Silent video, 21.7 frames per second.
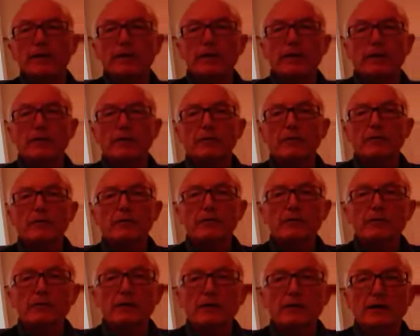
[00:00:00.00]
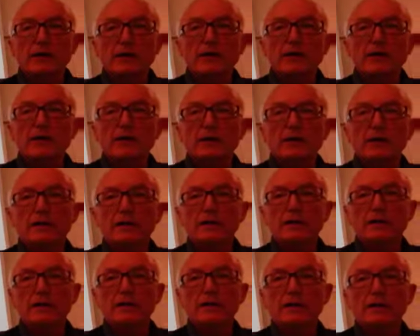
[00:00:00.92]
thing about the
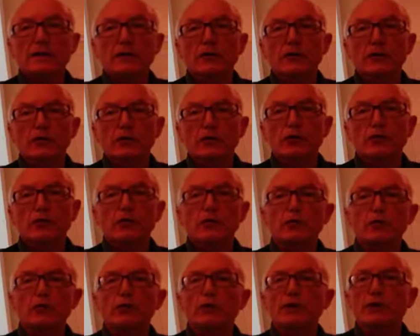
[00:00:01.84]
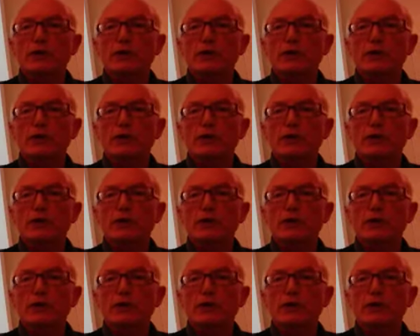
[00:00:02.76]
Google